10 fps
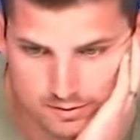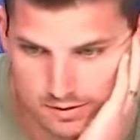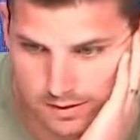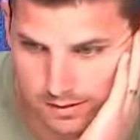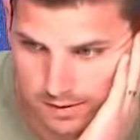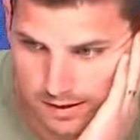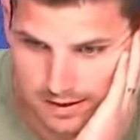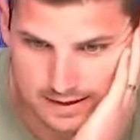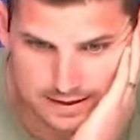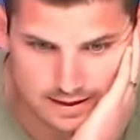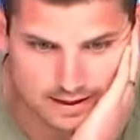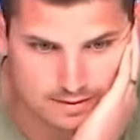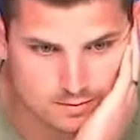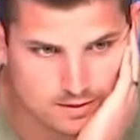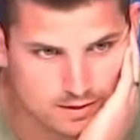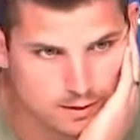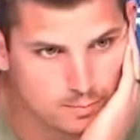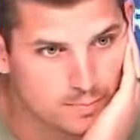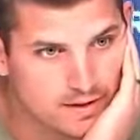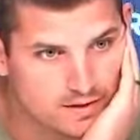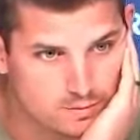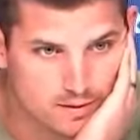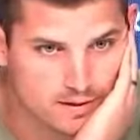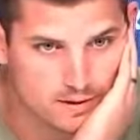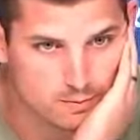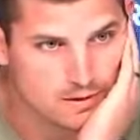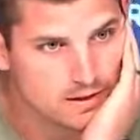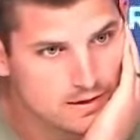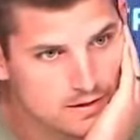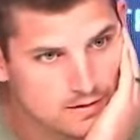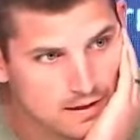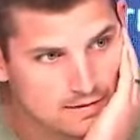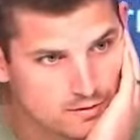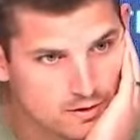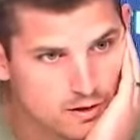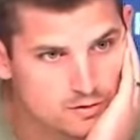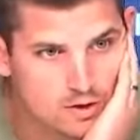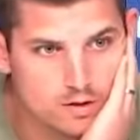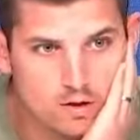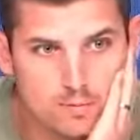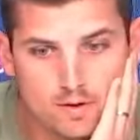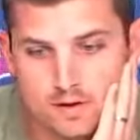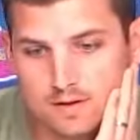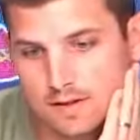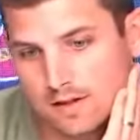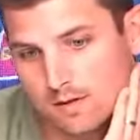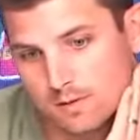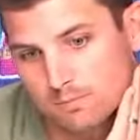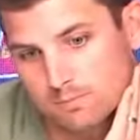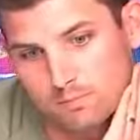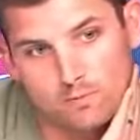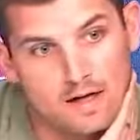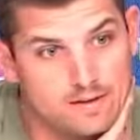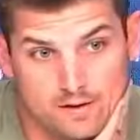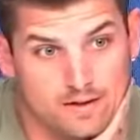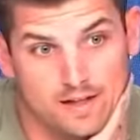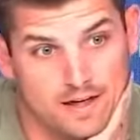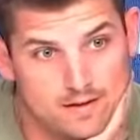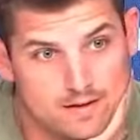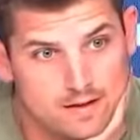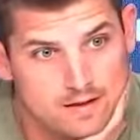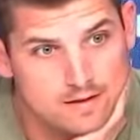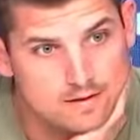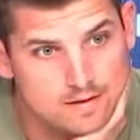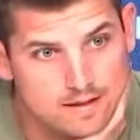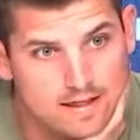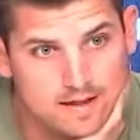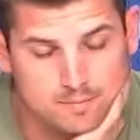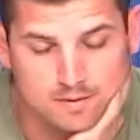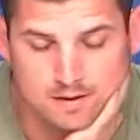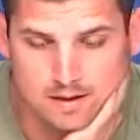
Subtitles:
was the inning that kind of, you know, bit us. We, you know, after the Oso homer, you know, we're right there in that game.